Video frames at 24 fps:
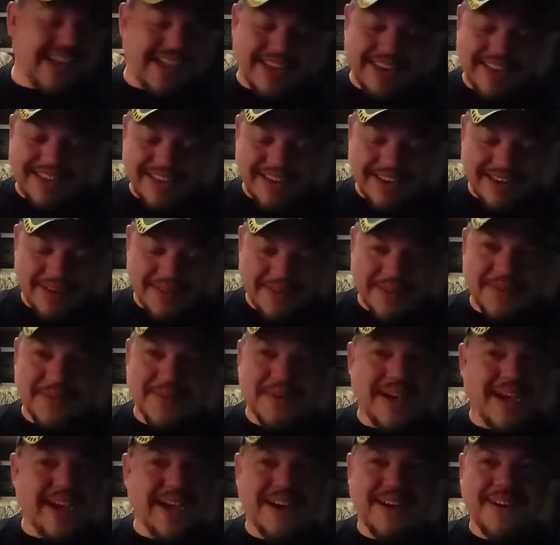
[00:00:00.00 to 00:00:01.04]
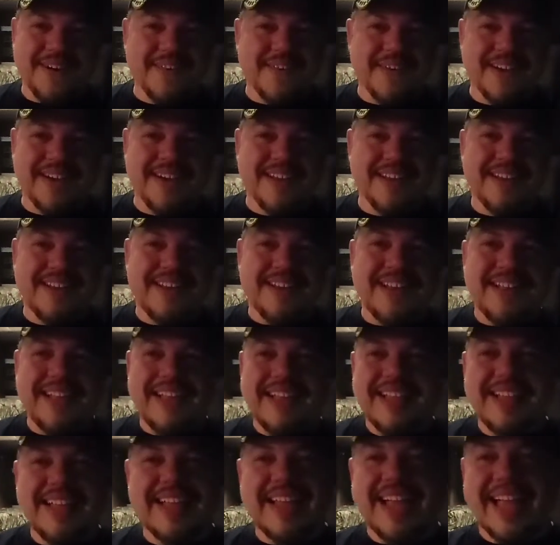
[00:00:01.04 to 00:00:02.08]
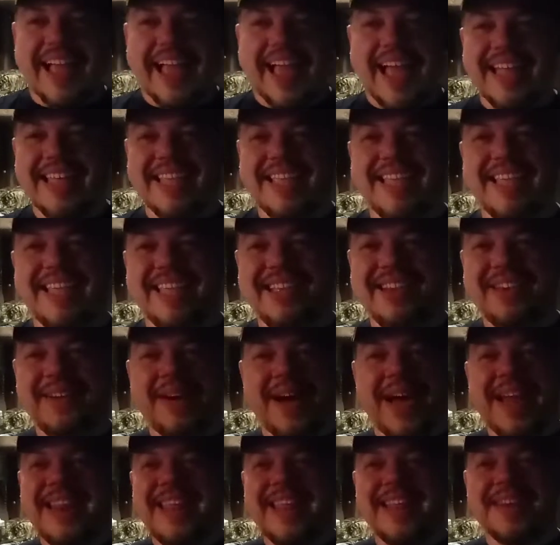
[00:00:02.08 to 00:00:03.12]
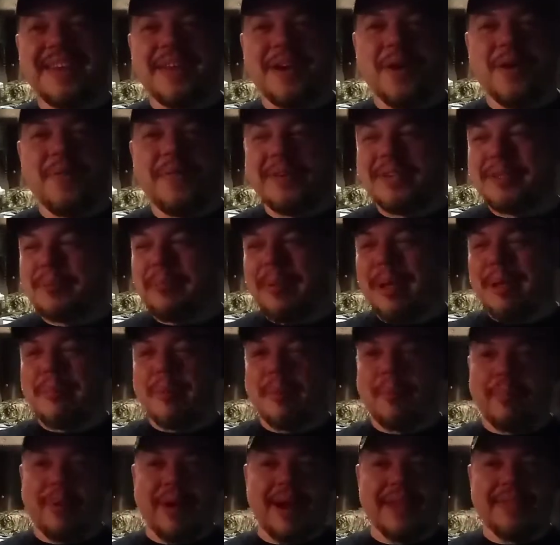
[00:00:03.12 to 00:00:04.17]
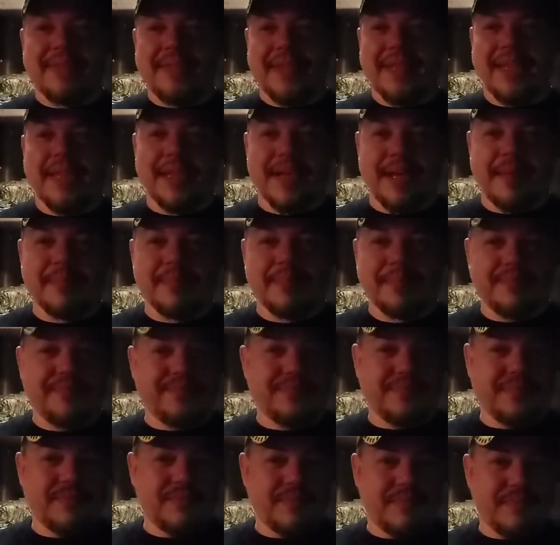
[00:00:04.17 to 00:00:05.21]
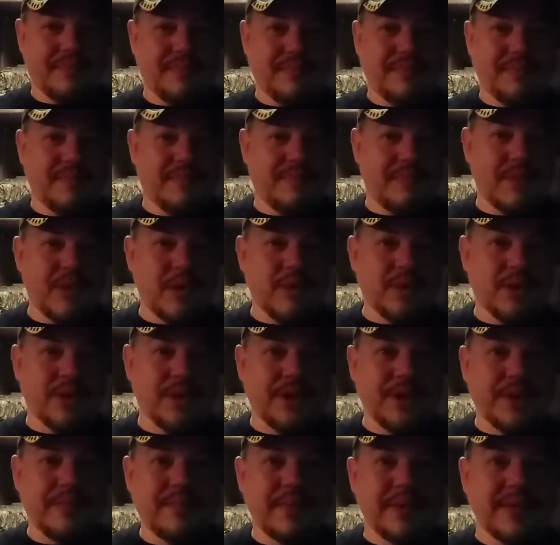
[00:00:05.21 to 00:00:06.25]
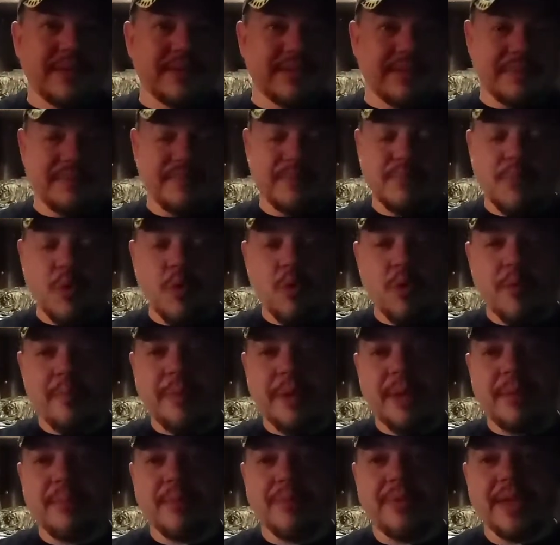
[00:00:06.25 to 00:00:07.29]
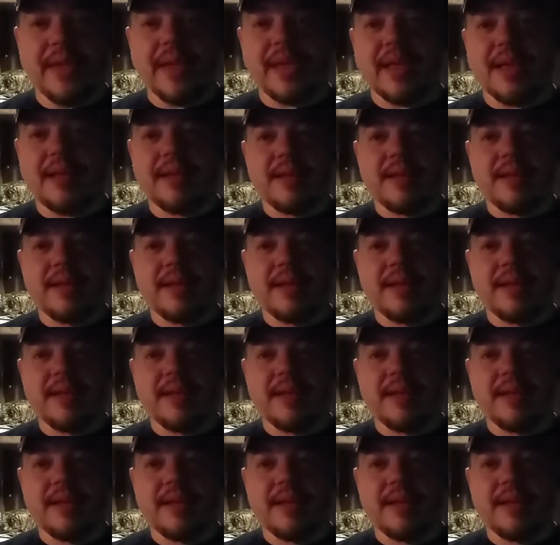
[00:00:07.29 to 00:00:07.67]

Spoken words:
didn't know how, I didn't know. There's people probably think I'm no good, but there's more people think I